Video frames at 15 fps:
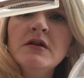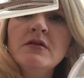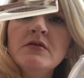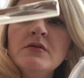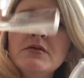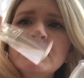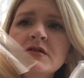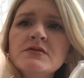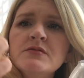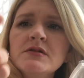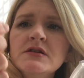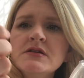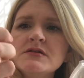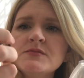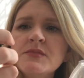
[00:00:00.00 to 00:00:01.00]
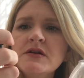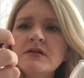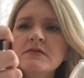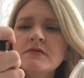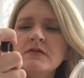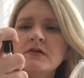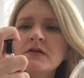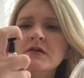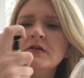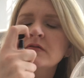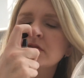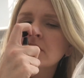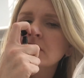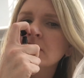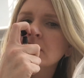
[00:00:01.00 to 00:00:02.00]
I don't know what this one is, but...
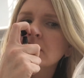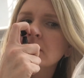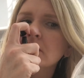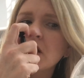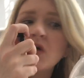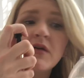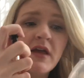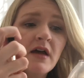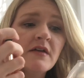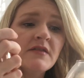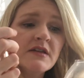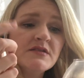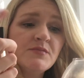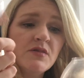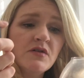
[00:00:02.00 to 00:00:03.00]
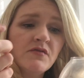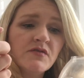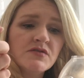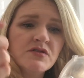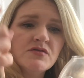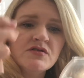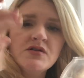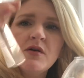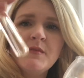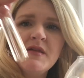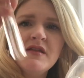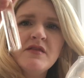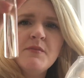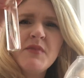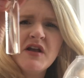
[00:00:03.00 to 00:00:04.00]
Oh yeah, that's beautiful too. So I
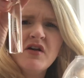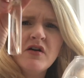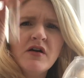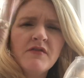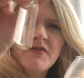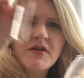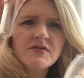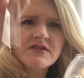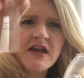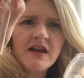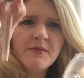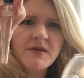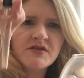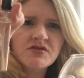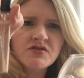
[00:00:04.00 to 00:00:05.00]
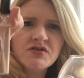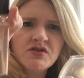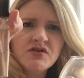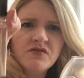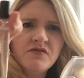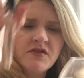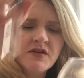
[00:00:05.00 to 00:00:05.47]
mean, the bigger of those atomizers too